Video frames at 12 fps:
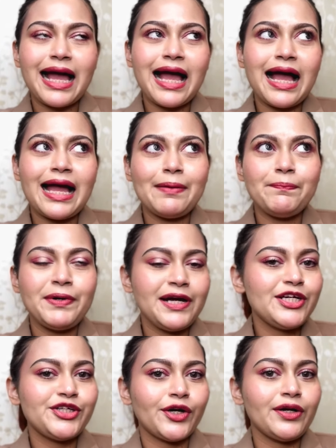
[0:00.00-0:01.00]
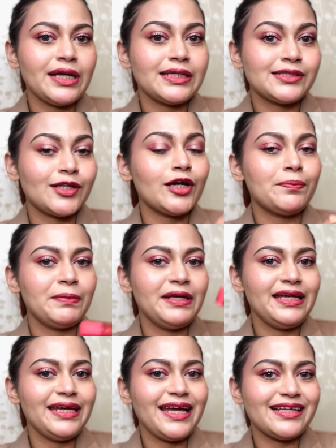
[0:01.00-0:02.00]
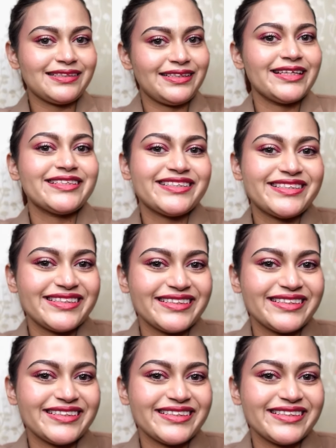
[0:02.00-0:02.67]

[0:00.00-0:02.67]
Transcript: I'm pretty sure it's not me, it's this.